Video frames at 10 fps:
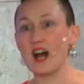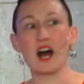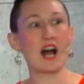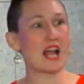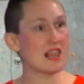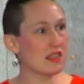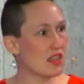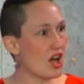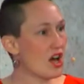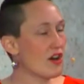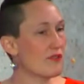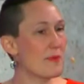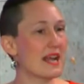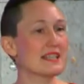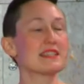I love
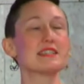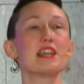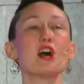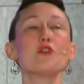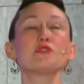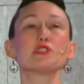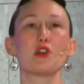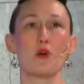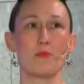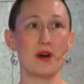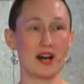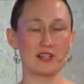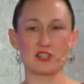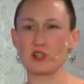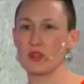myself so
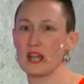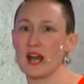much so that